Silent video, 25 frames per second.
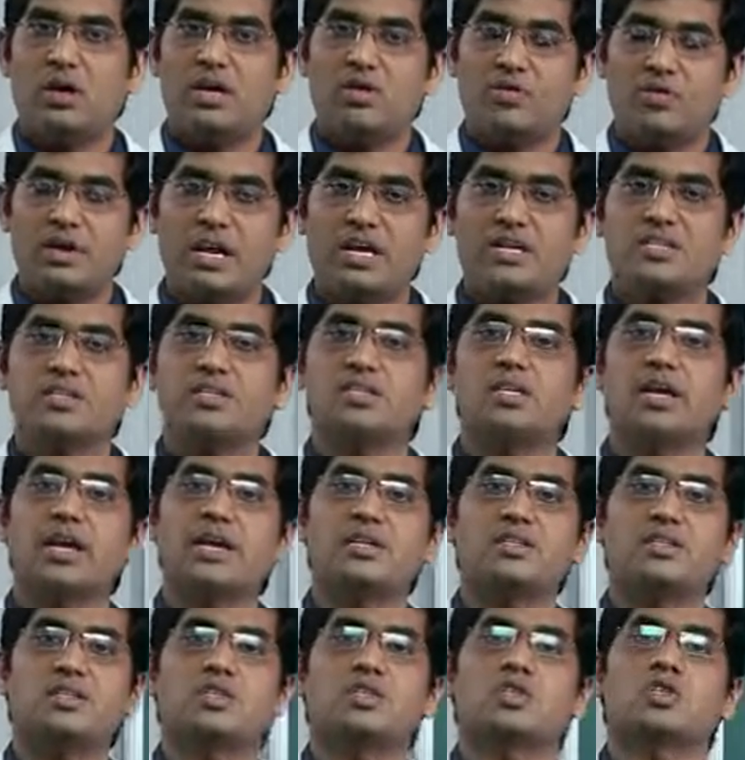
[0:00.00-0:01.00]
Fractional
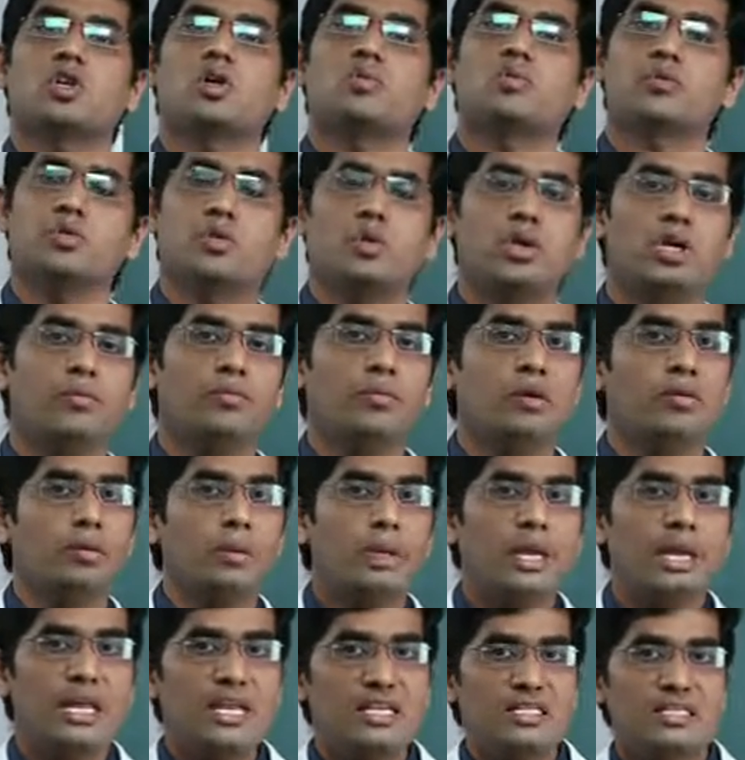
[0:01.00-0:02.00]
excretion of sodium will
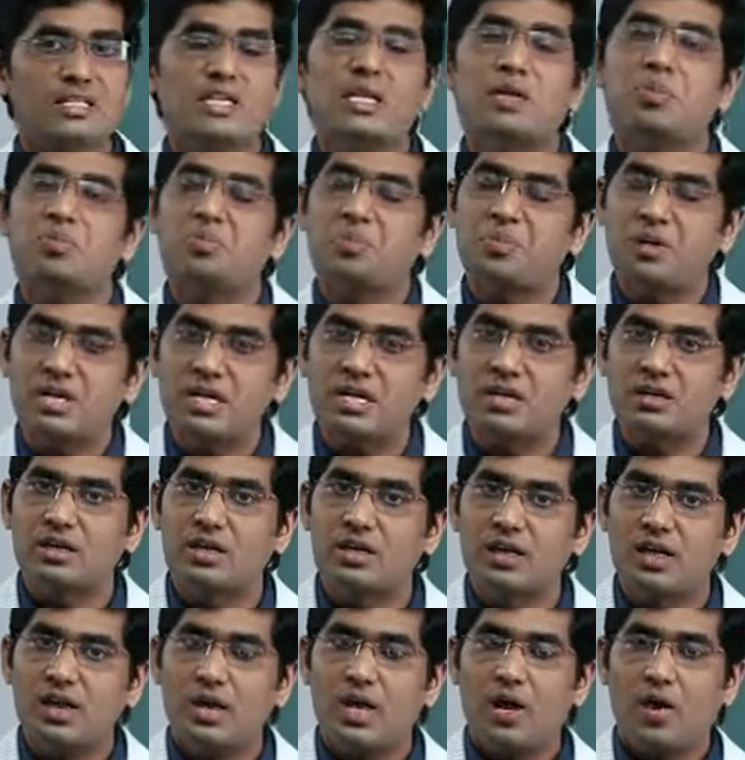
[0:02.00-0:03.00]
be less in
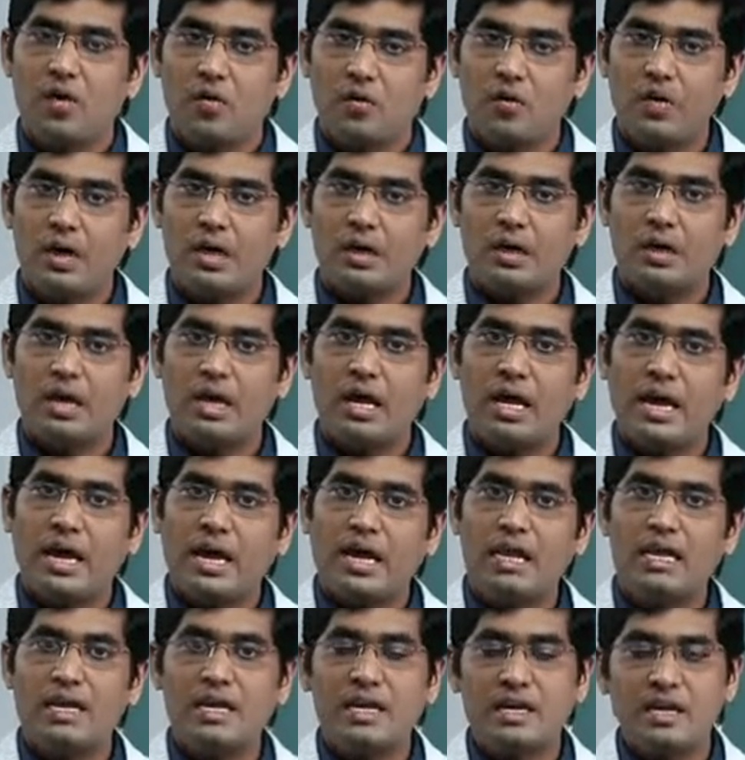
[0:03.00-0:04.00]
pre-renal, where
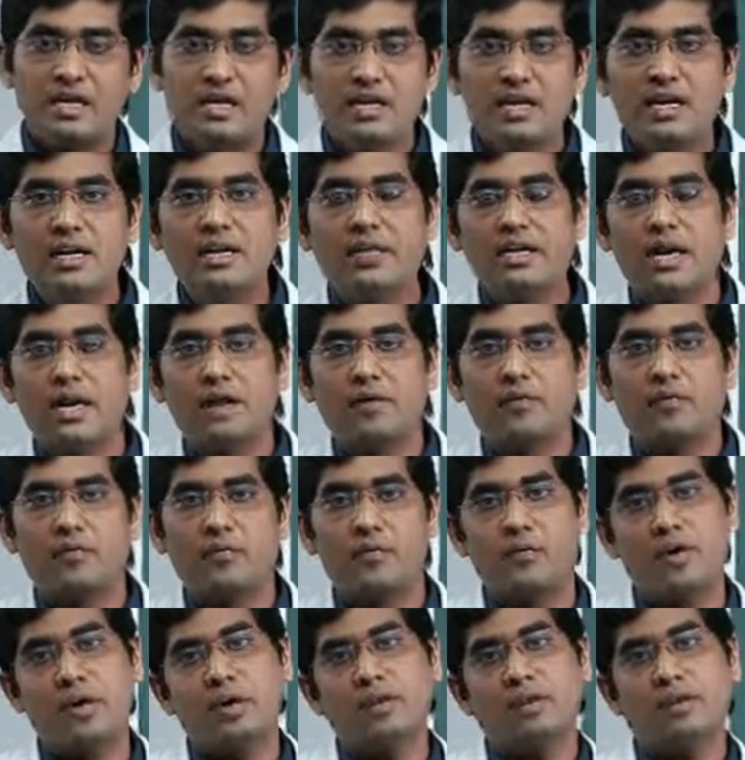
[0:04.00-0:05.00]
in renal type,
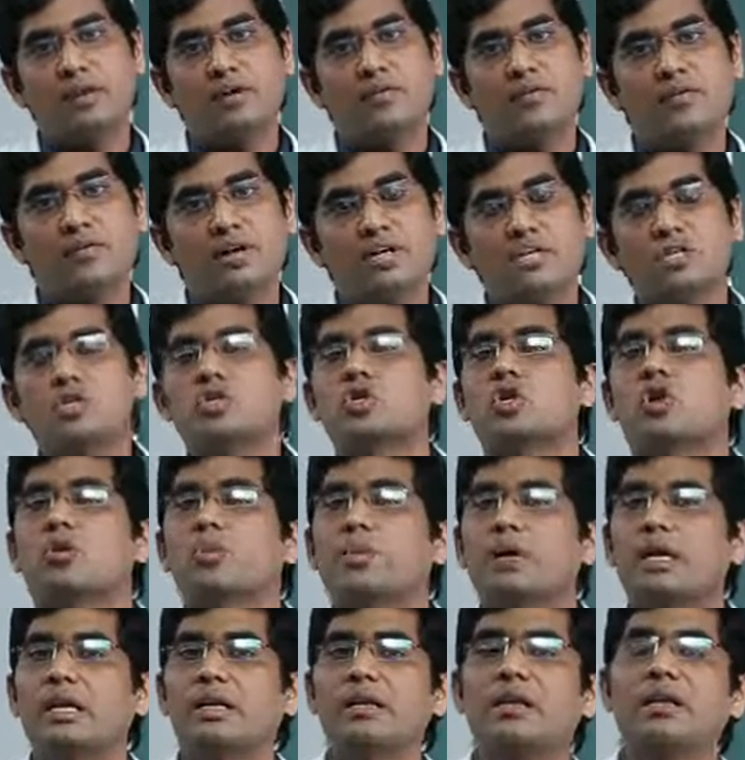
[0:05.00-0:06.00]
when the function
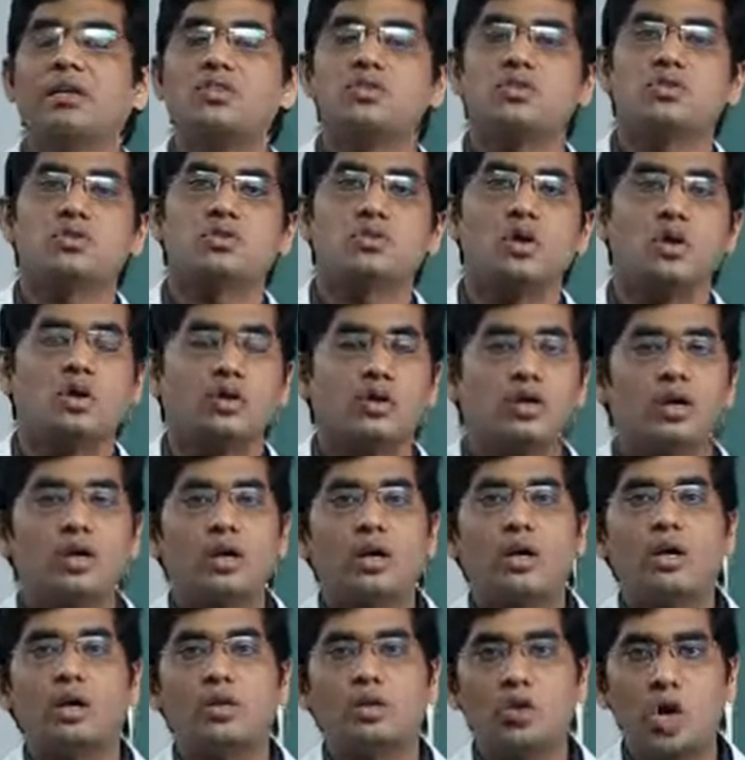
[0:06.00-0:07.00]
of kidney is not
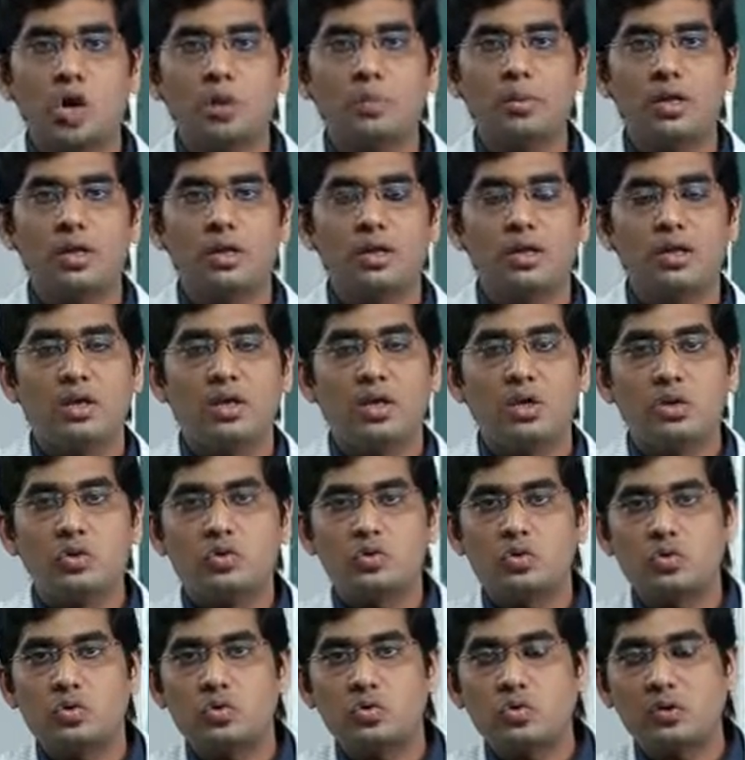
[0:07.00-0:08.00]
normal,
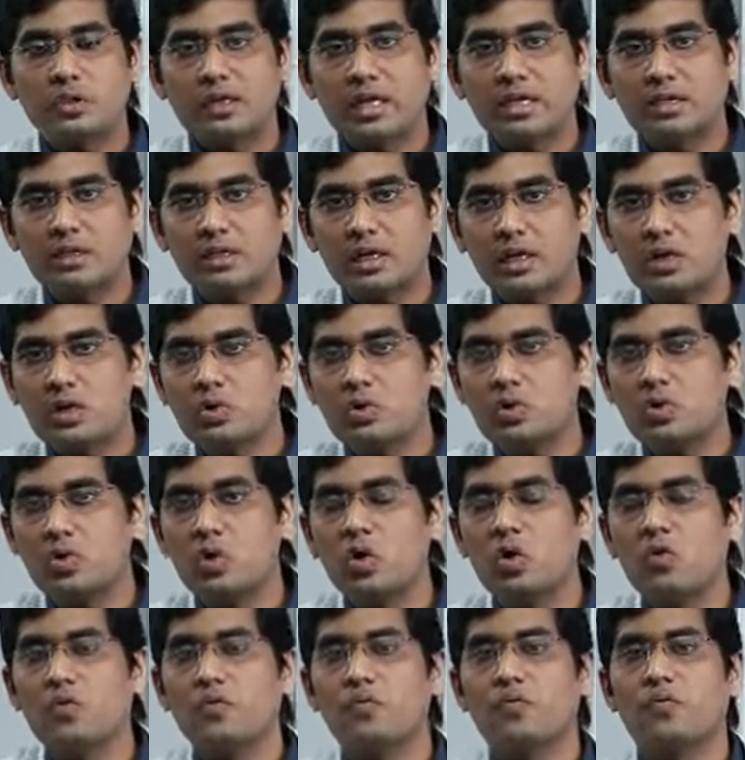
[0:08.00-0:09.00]
so that
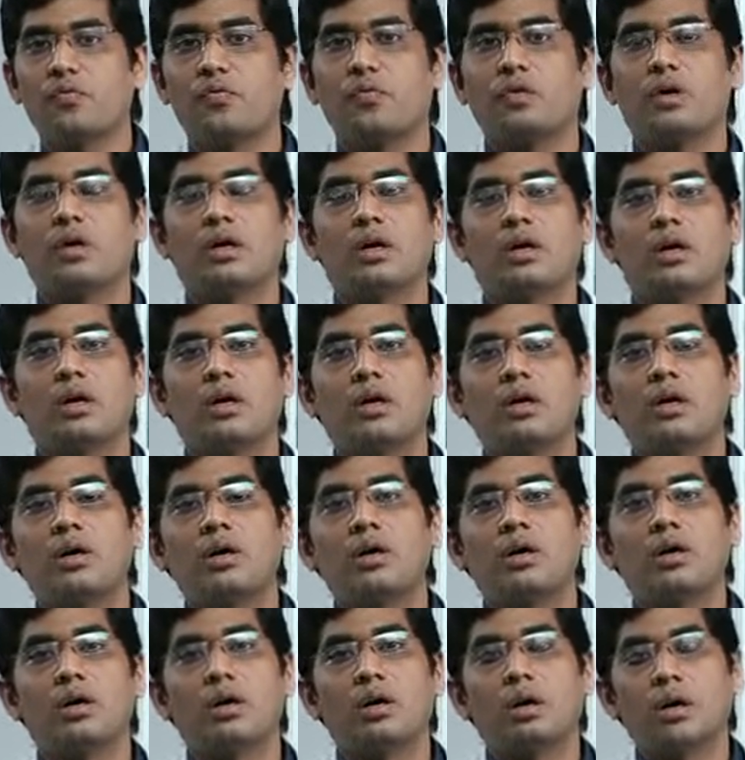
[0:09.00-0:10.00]
control
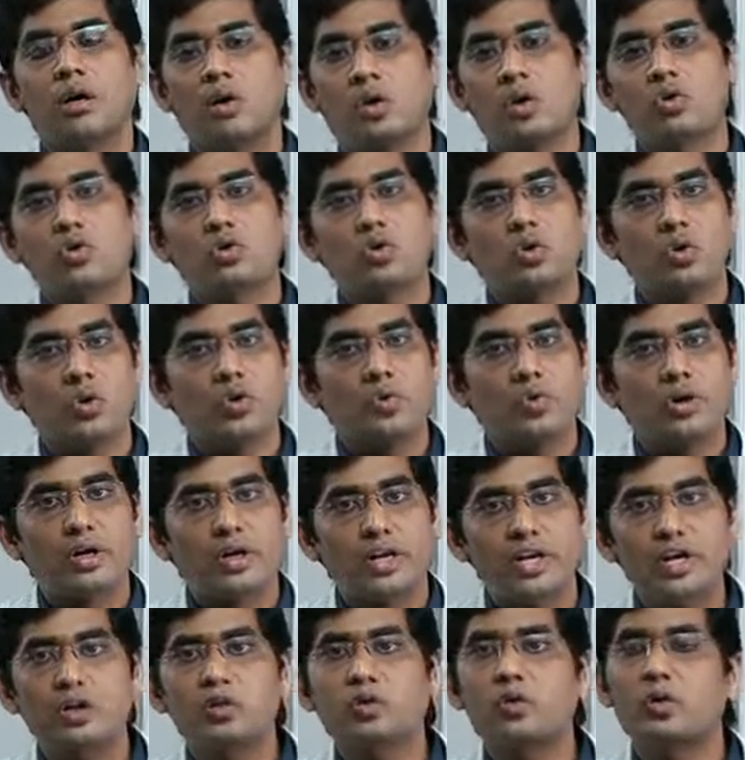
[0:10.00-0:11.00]
over
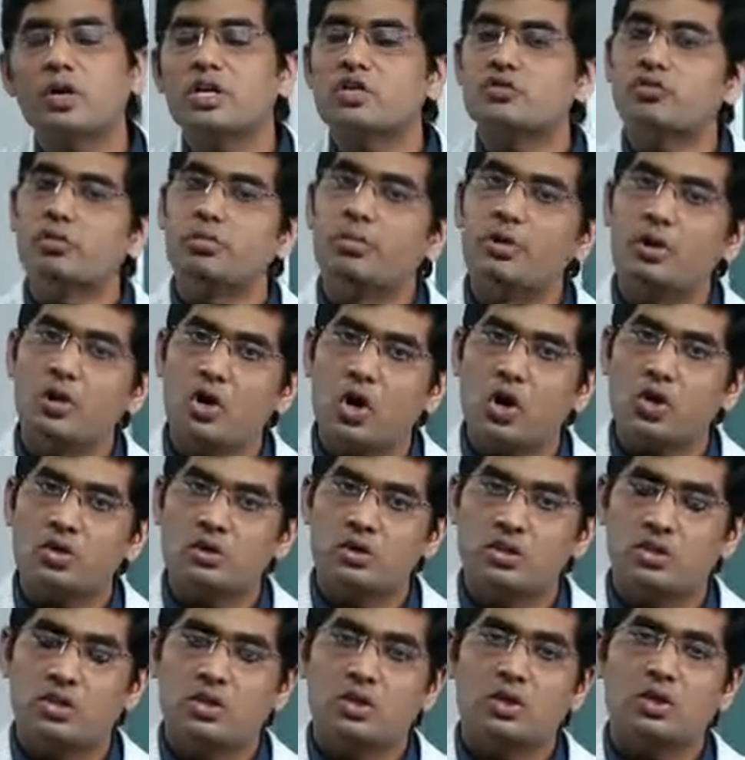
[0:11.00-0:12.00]
electrolytes will be
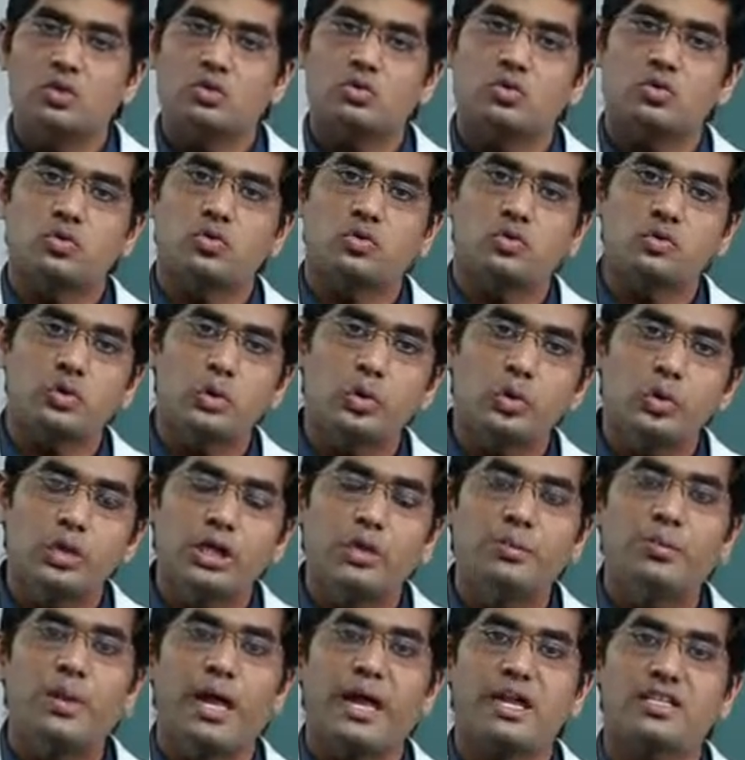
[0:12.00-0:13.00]
lost. So
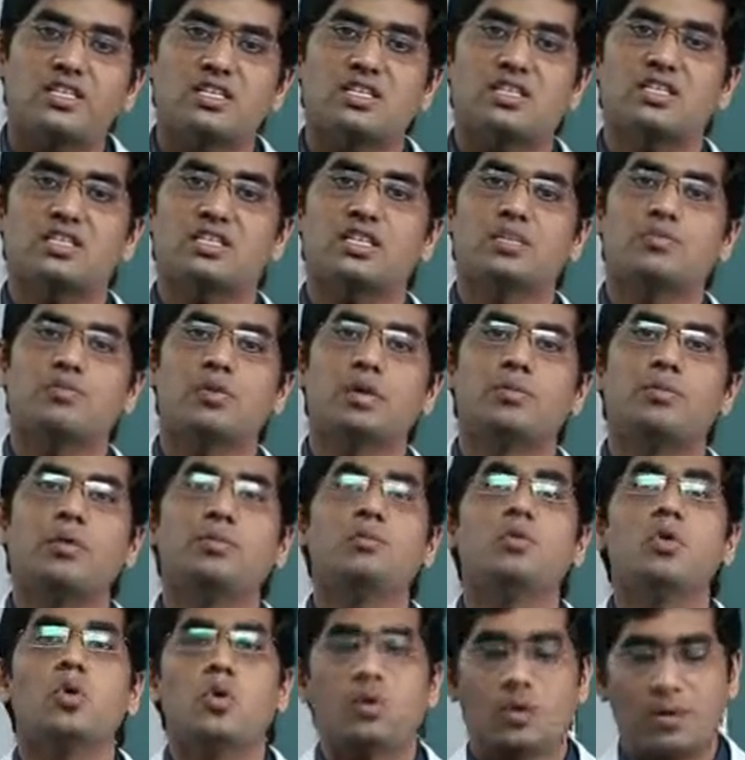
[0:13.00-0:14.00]
sodium excretion will be
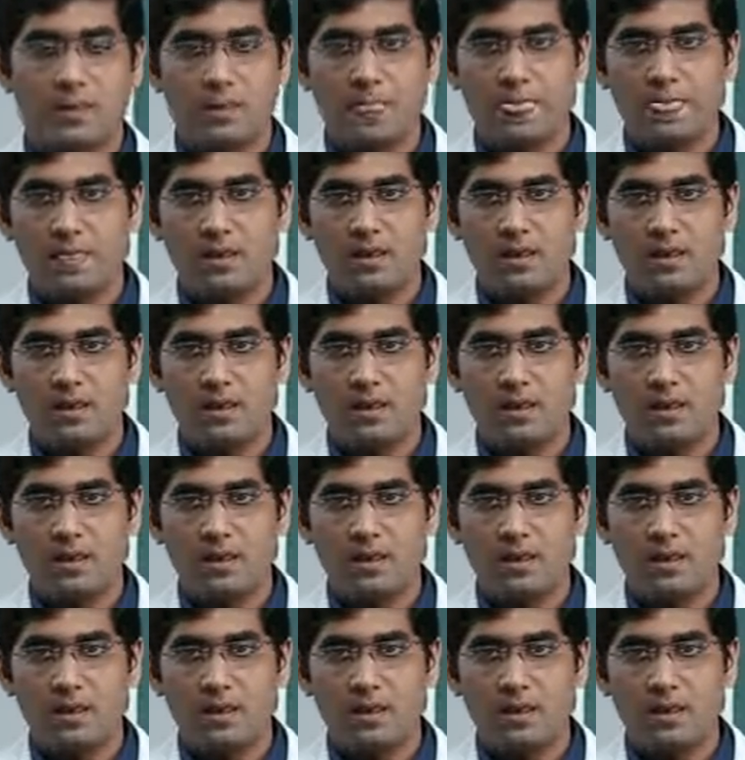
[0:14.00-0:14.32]
more.